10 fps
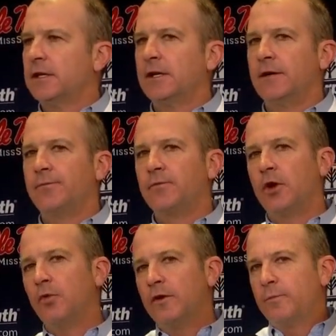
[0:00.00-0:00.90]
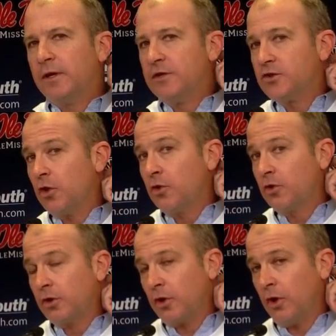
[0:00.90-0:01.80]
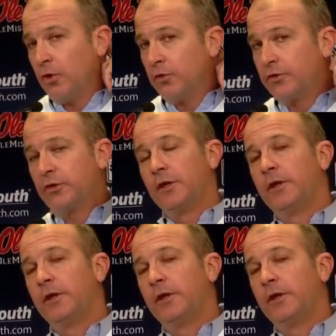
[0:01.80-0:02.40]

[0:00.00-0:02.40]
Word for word: Uh, you know, we've been so close